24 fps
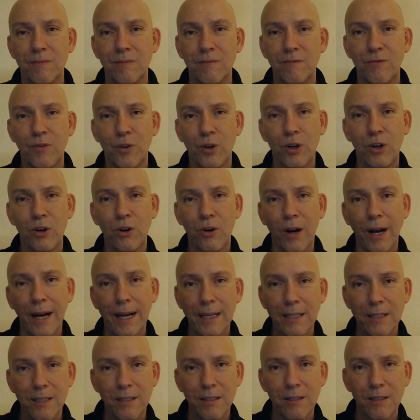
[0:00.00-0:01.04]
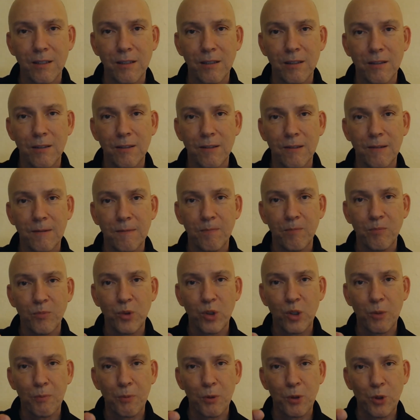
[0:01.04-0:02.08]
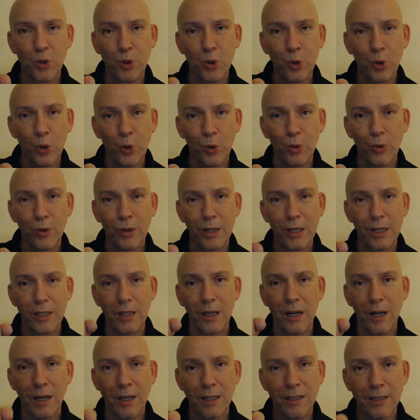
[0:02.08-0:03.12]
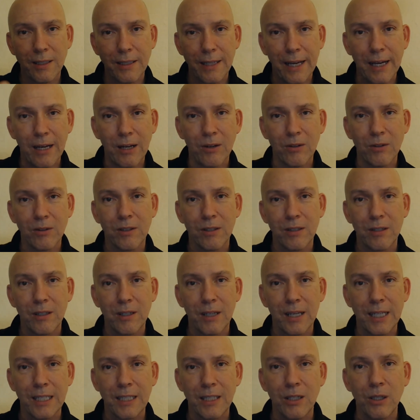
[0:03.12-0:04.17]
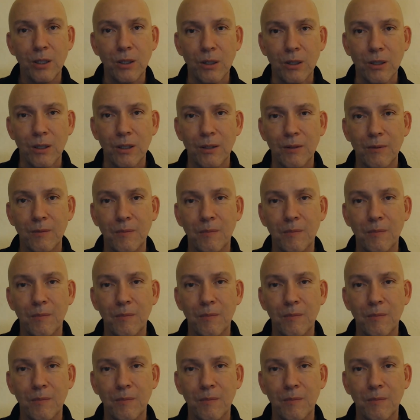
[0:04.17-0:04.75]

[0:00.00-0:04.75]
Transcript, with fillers: for Christ to pursue and hunt down and kill.